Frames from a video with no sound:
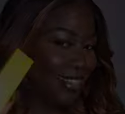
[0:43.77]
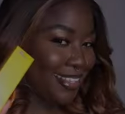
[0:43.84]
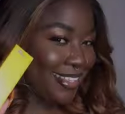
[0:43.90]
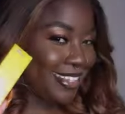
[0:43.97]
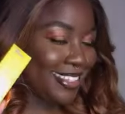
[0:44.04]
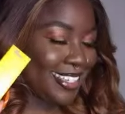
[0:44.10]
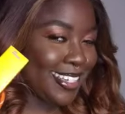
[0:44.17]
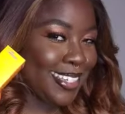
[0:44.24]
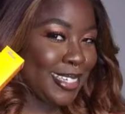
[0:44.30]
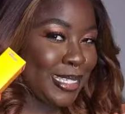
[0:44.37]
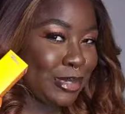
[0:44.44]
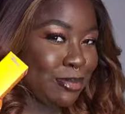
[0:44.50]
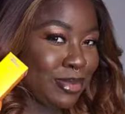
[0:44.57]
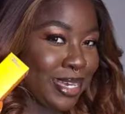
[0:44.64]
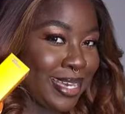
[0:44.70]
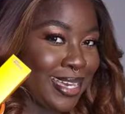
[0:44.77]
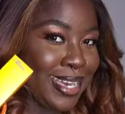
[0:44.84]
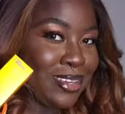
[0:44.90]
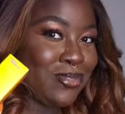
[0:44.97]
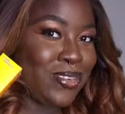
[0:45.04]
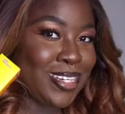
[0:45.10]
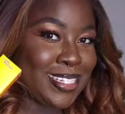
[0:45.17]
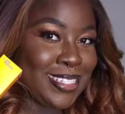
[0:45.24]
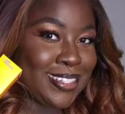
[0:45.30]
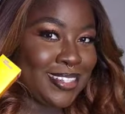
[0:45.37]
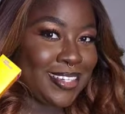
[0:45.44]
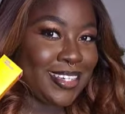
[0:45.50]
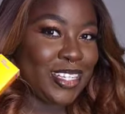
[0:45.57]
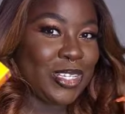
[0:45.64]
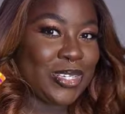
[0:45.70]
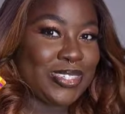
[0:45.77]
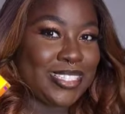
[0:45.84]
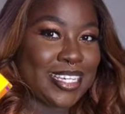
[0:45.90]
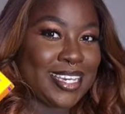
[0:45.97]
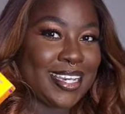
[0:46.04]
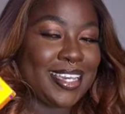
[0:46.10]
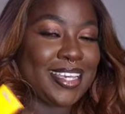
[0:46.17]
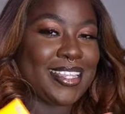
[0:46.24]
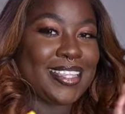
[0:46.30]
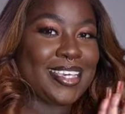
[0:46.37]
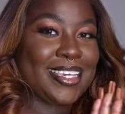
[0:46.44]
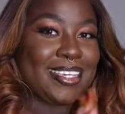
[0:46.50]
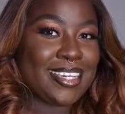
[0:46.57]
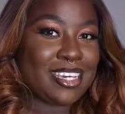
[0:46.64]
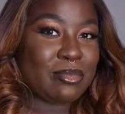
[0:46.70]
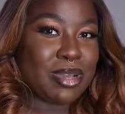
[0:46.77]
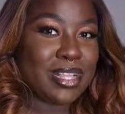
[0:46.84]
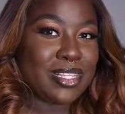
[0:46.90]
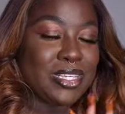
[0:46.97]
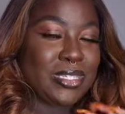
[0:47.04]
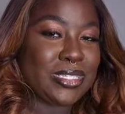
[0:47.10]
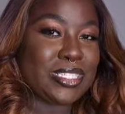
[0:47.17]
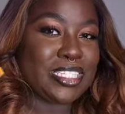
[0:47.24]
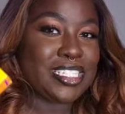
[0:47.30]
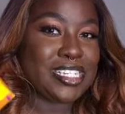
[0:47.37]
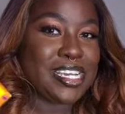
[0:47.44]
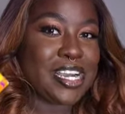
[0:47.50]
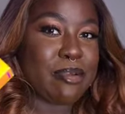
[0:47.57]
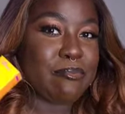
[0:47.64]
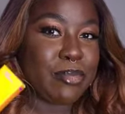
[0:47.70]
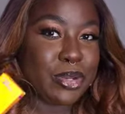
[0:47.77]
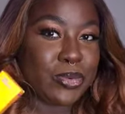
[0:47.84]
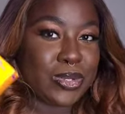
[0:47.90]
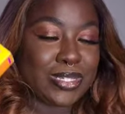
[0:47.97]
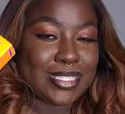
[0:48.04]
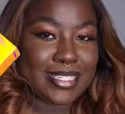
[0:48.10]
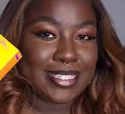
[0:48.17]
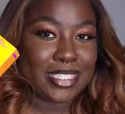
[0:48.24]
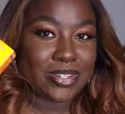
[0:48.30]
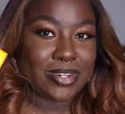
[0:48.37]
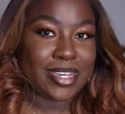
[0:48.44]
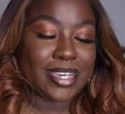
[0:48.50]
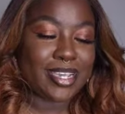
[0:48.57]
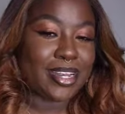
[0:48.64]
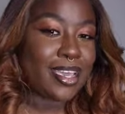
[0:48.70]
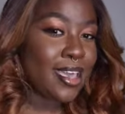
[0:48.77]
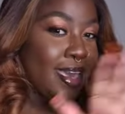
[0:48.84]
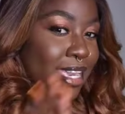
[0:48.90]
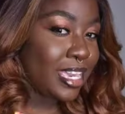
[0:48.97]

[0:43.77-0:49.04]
This is my finished look using the Good Molecules Sheer Mineral Sunscreen.